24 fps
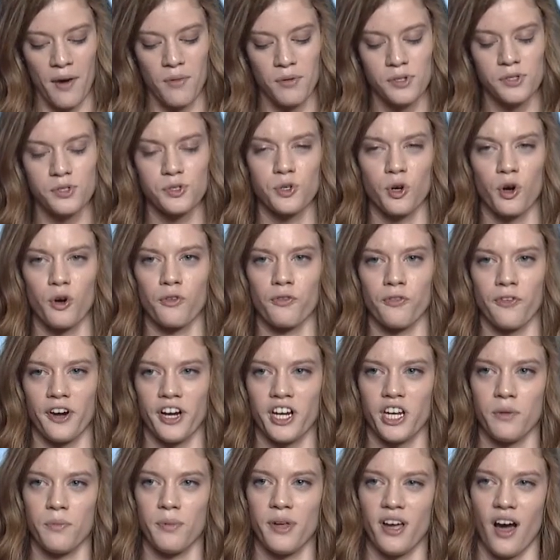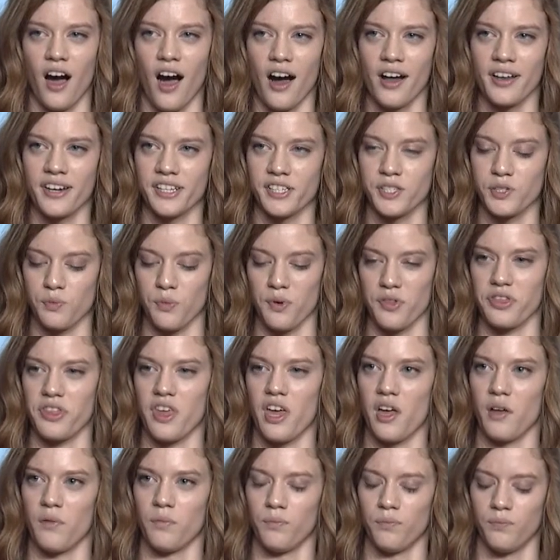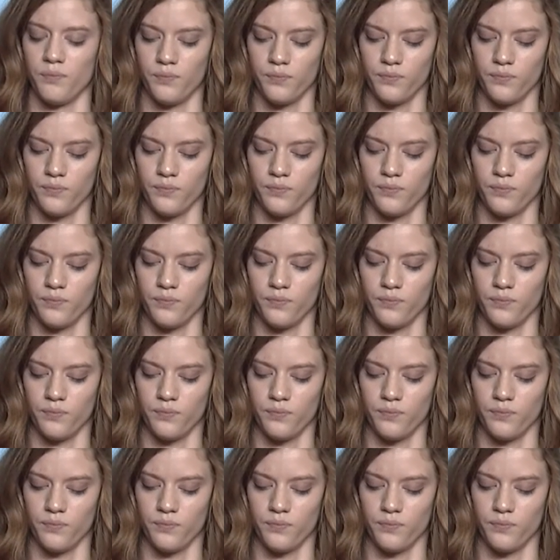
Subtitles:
was so afraid to be honest with them.